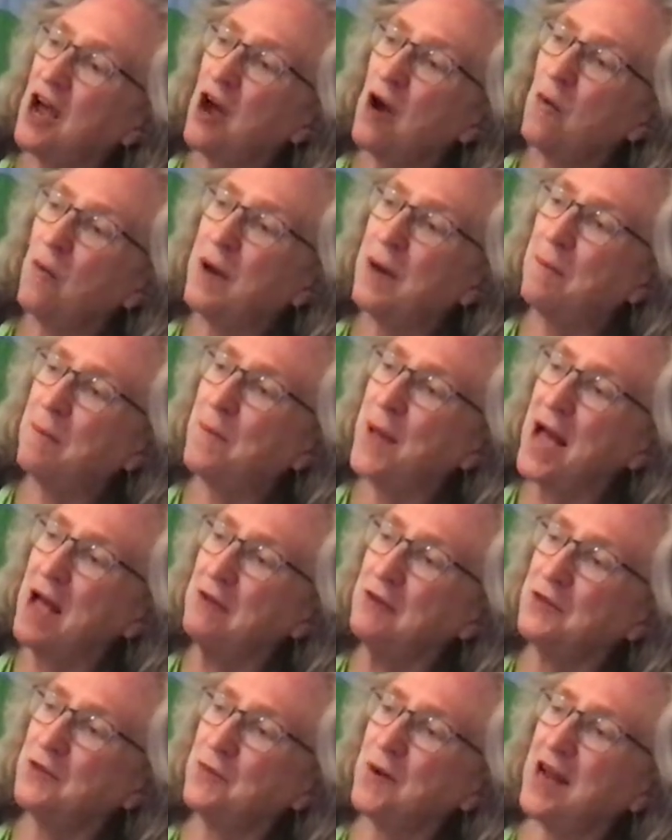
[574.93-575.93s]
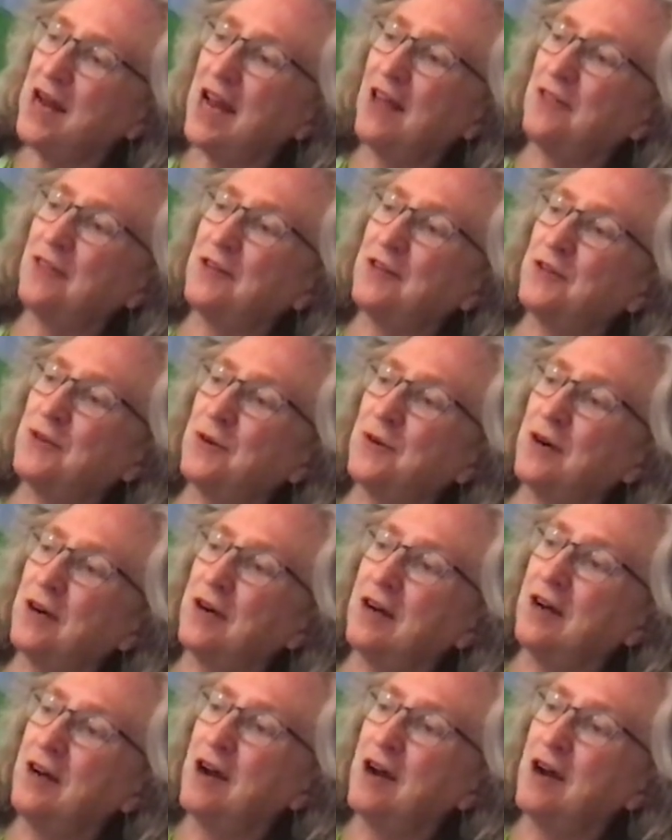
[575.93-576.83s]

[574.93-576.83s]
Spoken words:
we bounce right out the door.